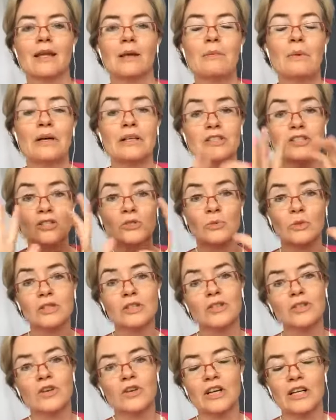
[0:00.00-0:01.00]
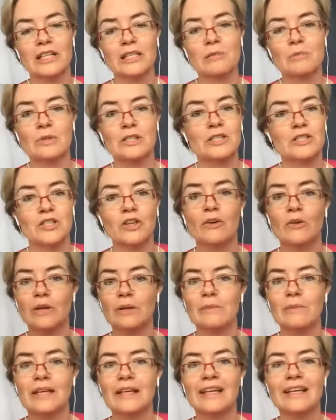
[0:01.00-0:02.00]
but just what the Lord has been showing
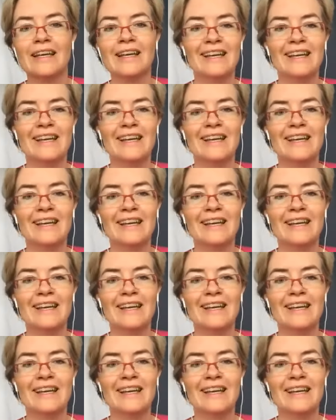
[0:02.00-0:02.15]
me